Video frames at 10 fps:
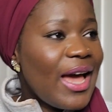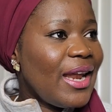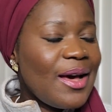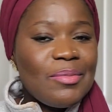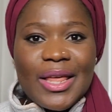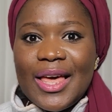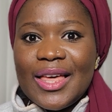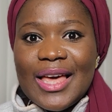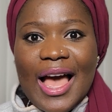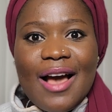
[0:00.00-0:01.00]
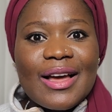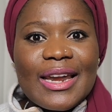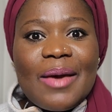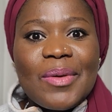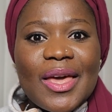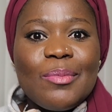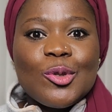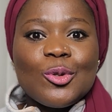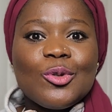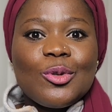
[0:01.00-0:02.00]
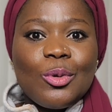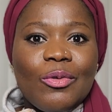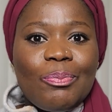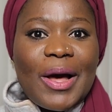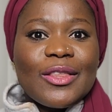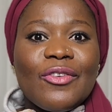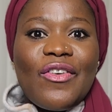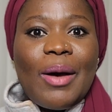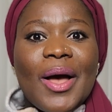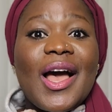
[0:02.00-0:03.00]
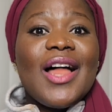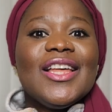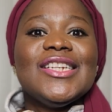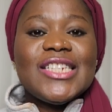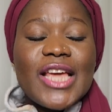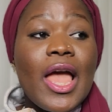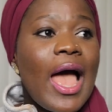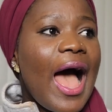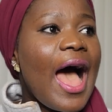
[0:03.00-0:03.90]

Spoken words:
And I'm like, how can I be able to do pathopharmacology?